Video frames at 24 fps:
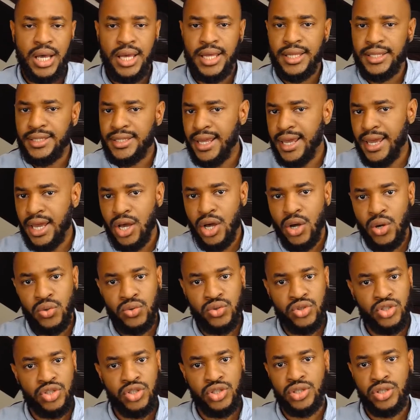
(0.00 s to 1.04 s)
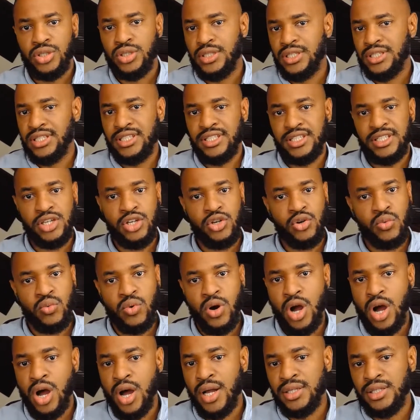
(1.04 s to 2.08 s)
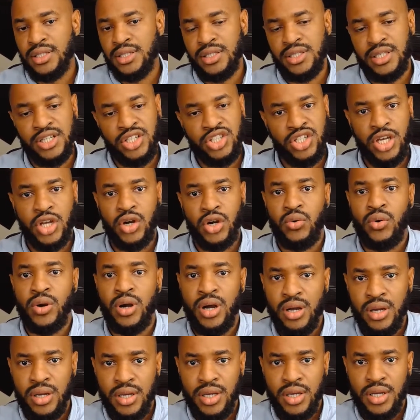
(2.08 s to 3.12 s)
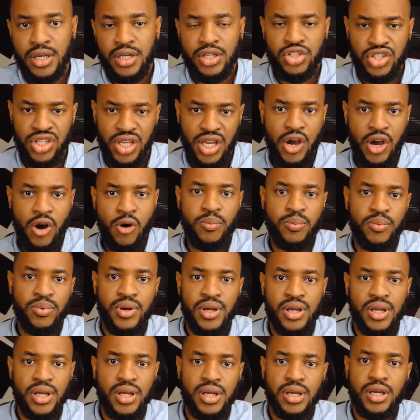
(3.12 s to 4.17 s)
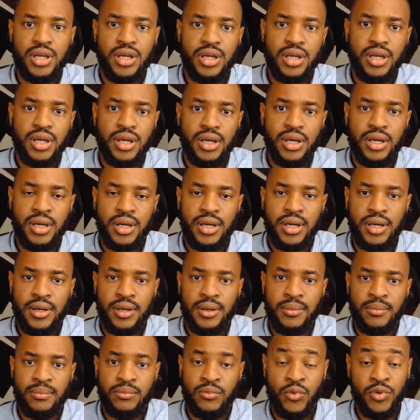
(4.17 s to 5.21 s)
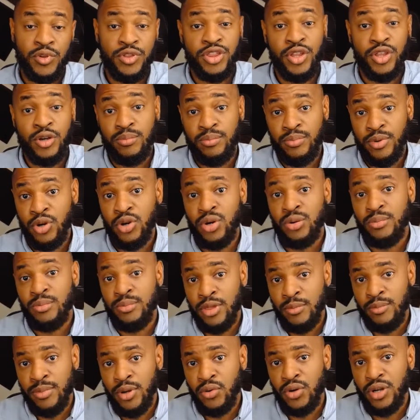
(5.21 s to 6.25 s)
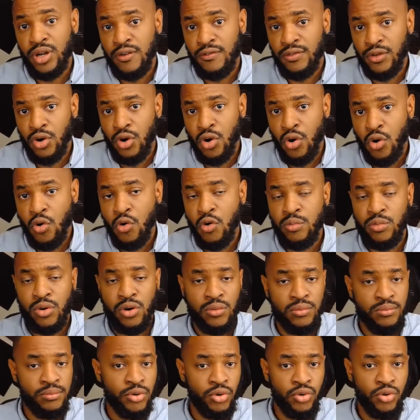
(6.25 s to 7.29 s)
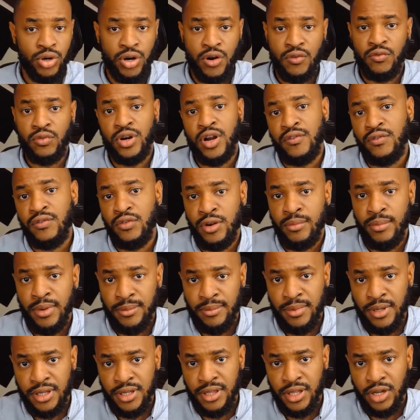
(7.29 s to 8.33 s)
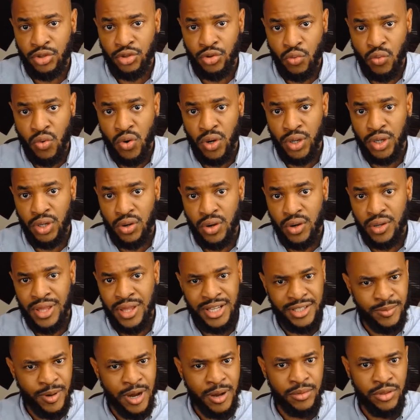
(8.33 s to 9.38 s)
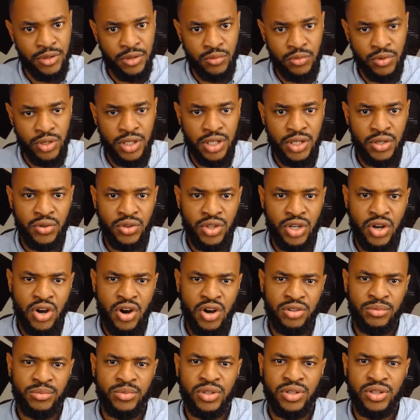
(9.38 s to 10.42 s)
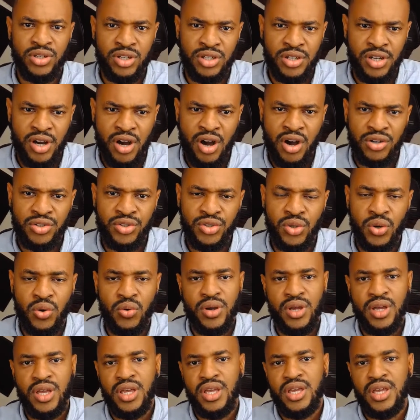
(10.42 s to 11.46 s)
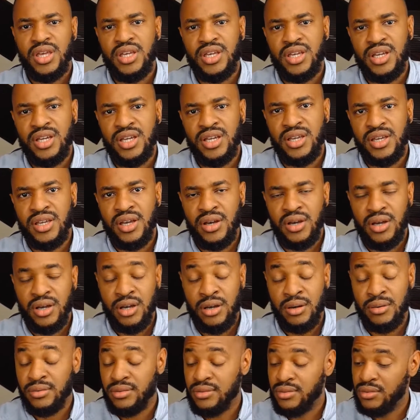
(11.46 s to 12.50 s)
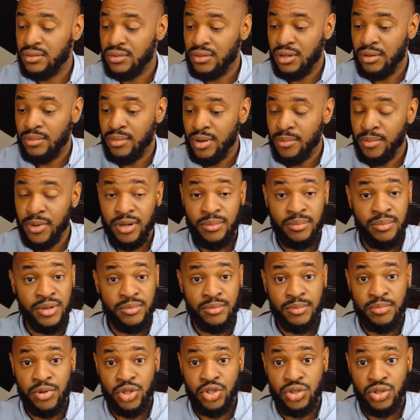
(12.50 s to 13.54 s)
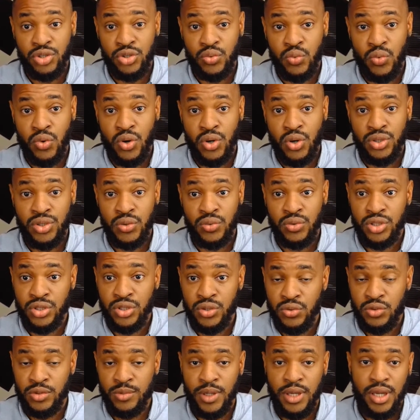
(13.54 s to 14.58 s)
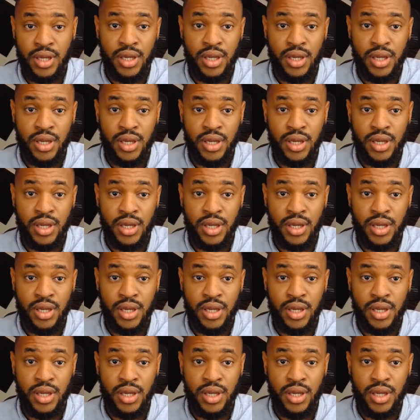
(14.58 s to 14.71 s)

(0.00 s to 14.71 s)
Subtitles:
nails, steel rods, etc., to help with the building of their home or building of whatever it may be that they're working on. That's probably, they call them also, I'm going to butcher this word, so excuse me,